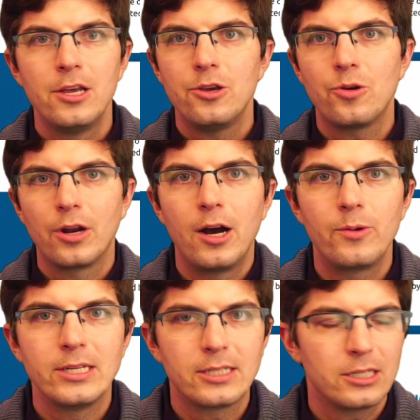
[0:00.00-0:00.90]
you can
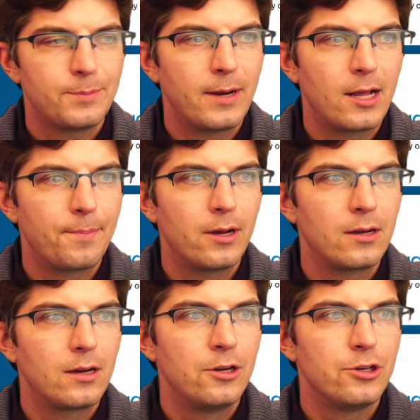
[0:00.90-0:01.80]
always spin up
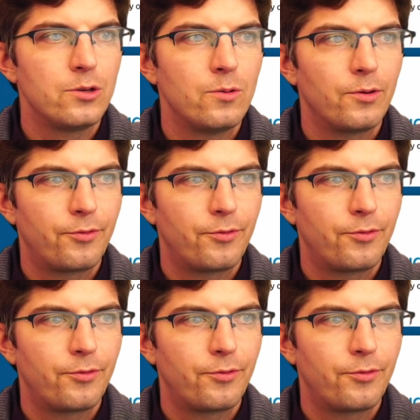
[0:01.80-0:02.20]
a, a new